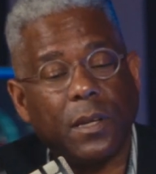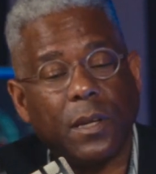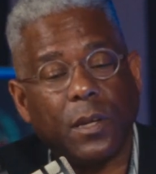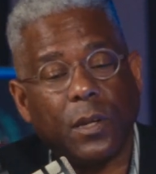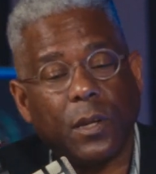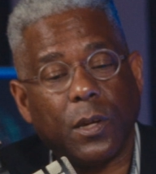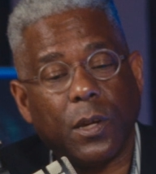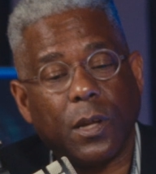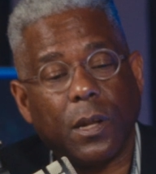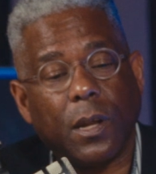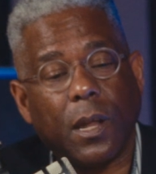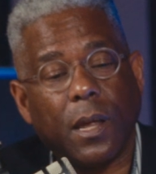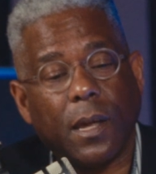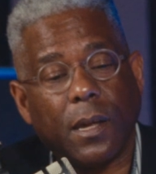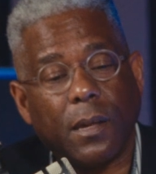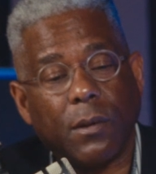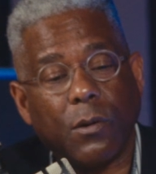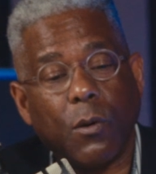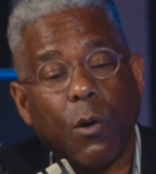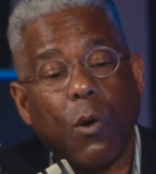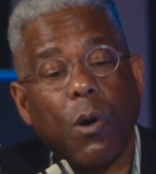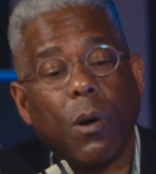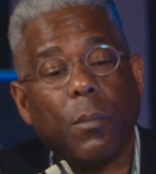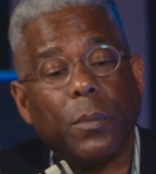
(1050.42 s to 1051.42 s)

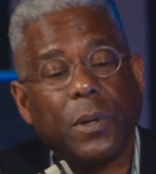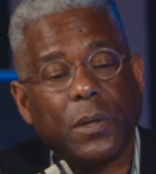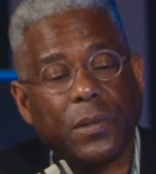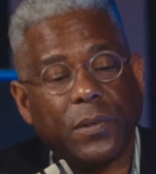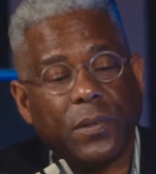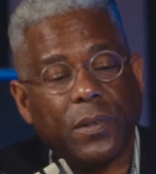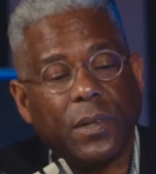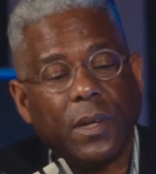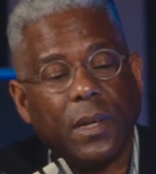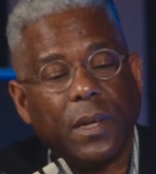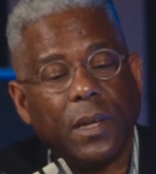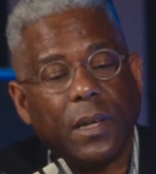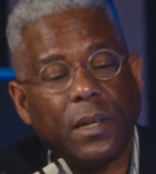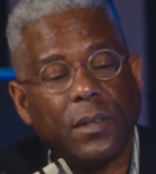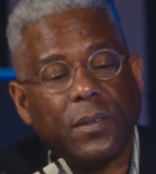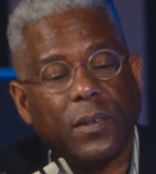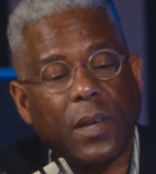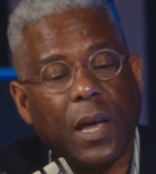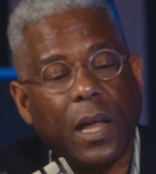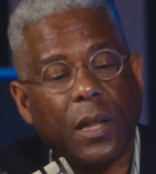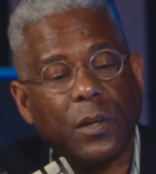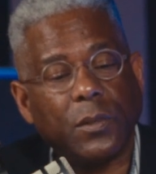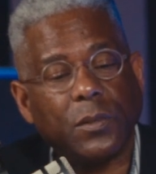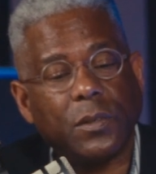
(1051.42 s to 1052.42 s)
enormous
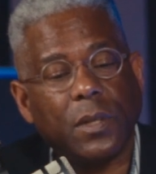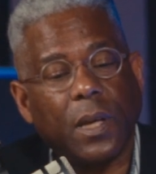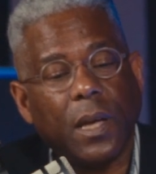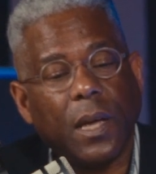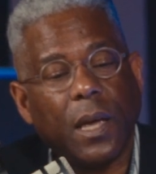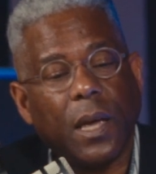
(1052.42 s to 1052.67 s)
salaries.